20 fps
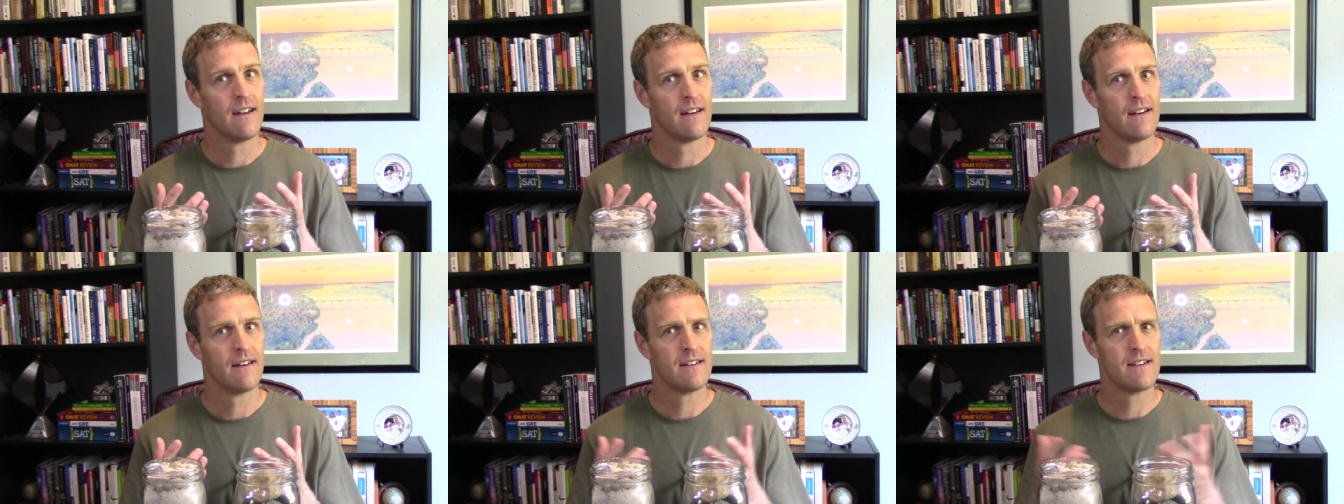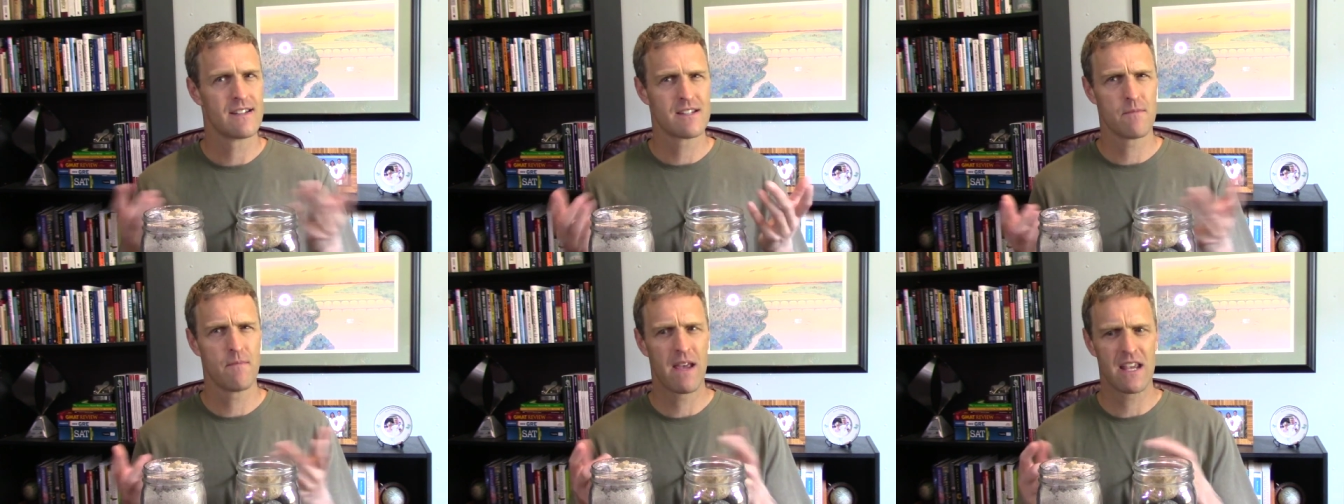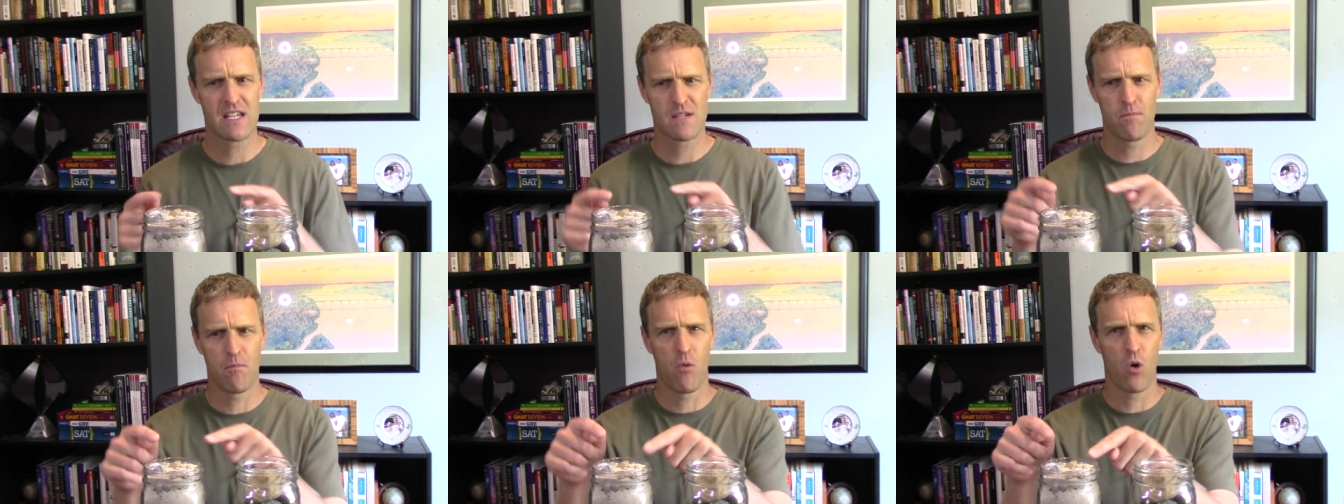does it
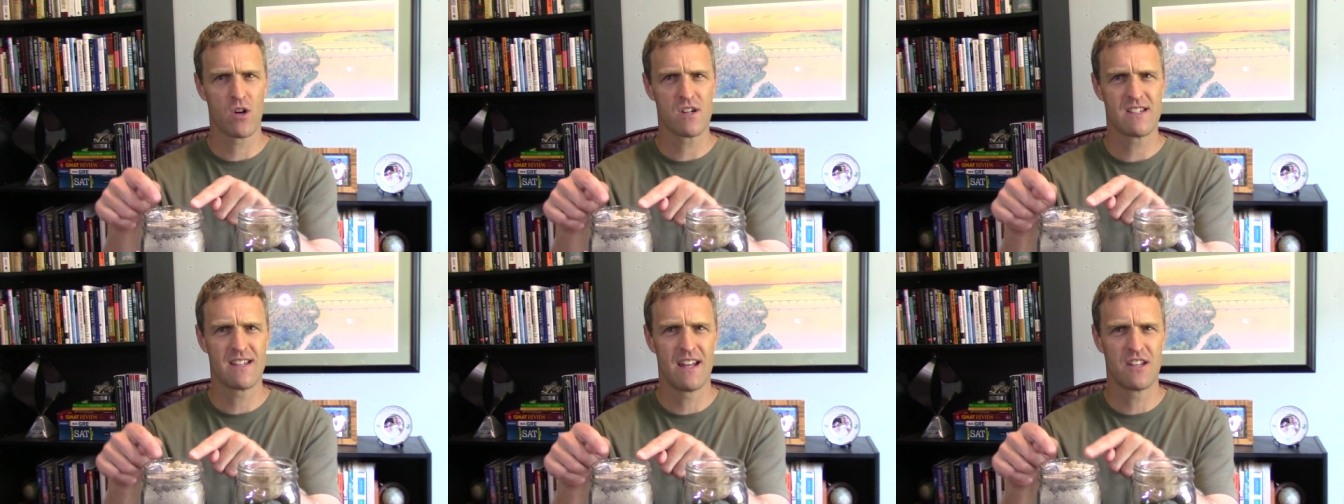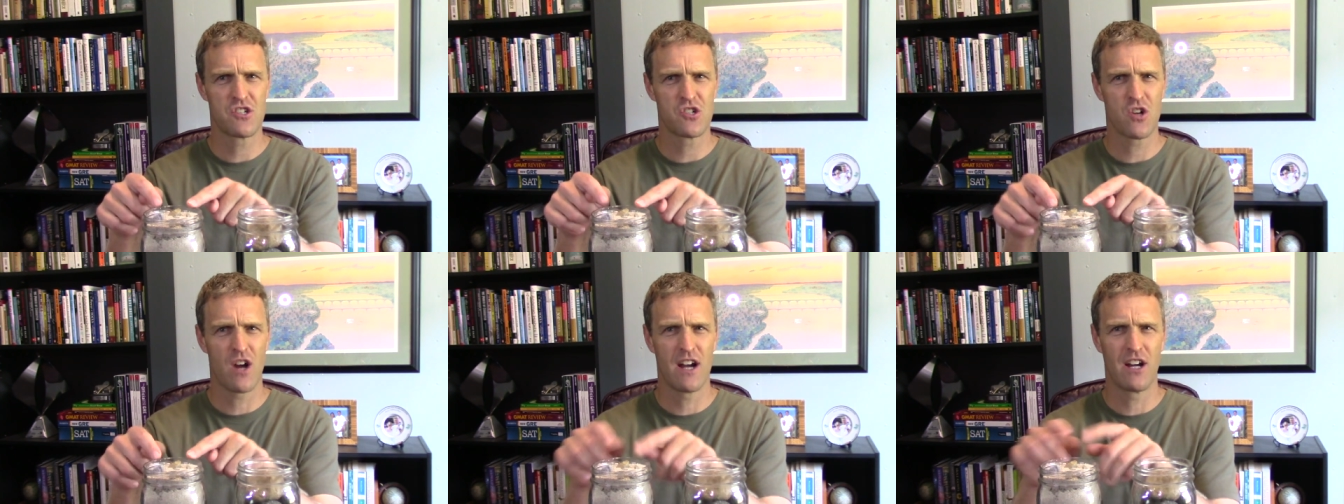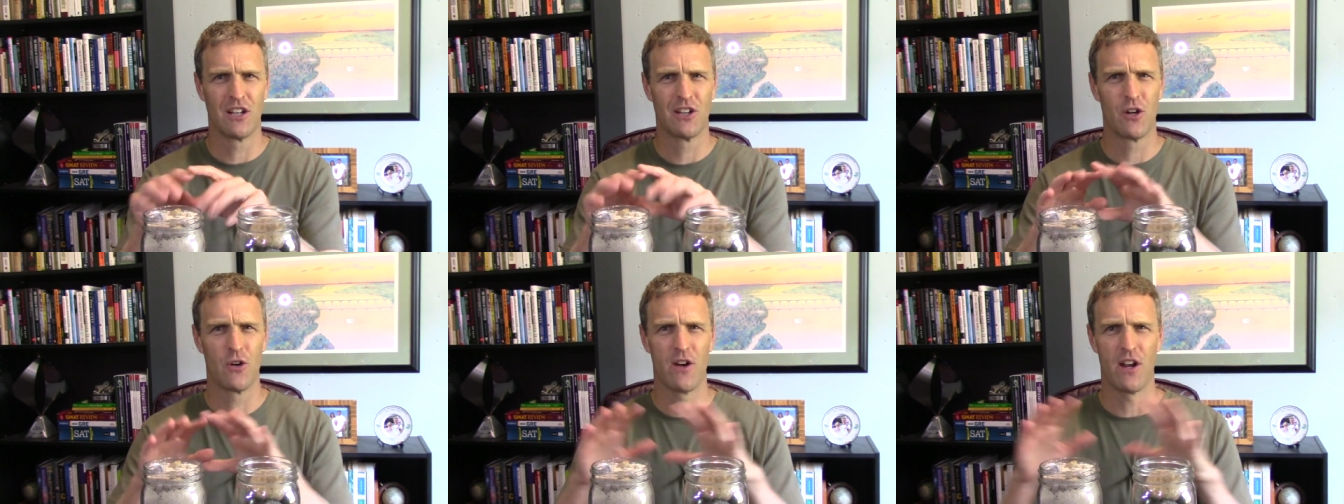make more sense trying to
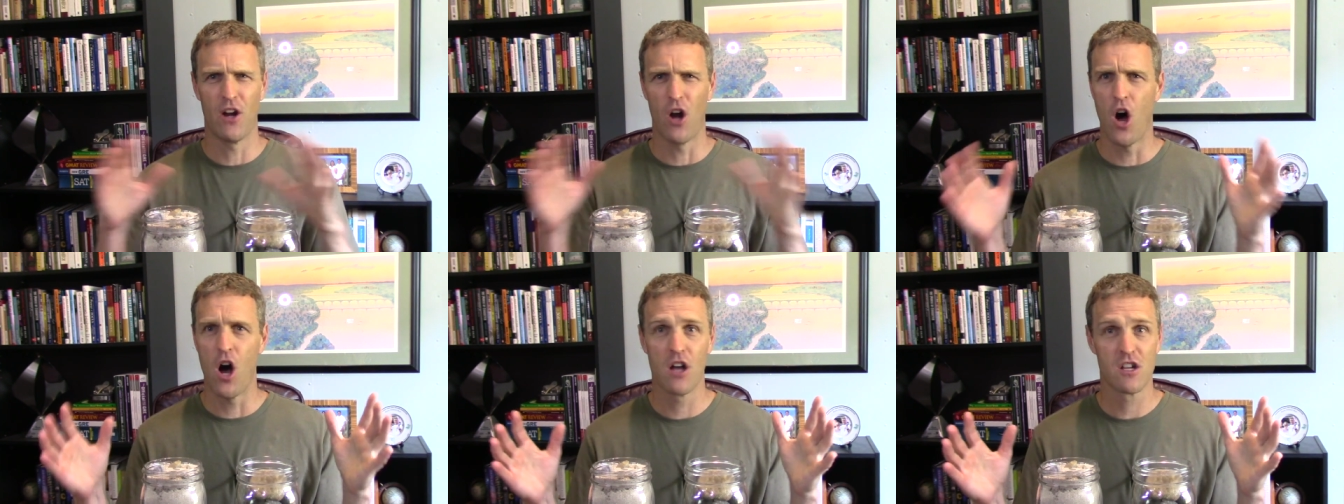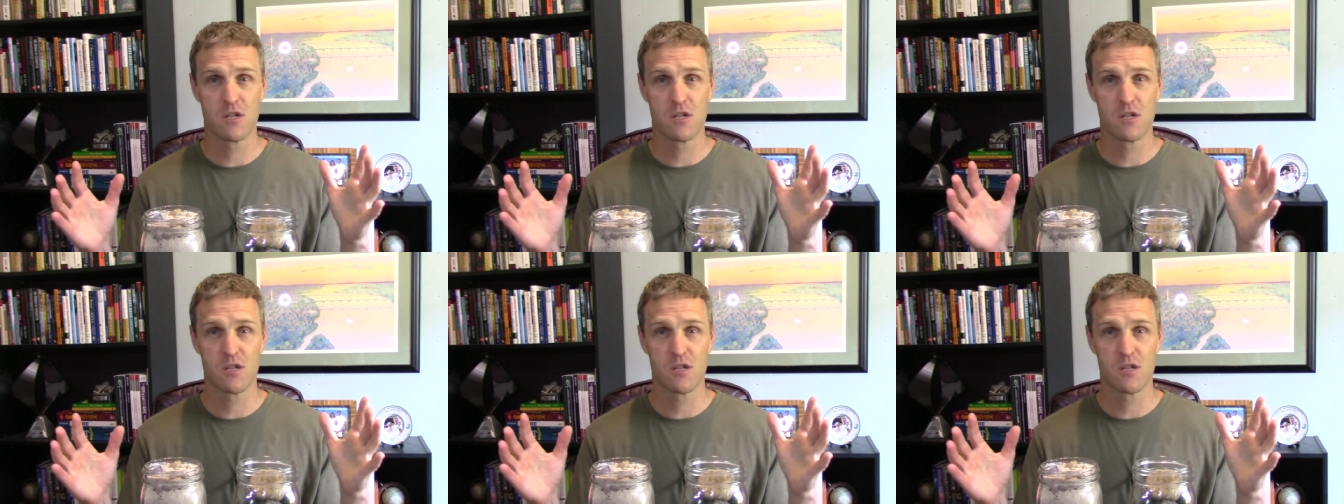learn it all,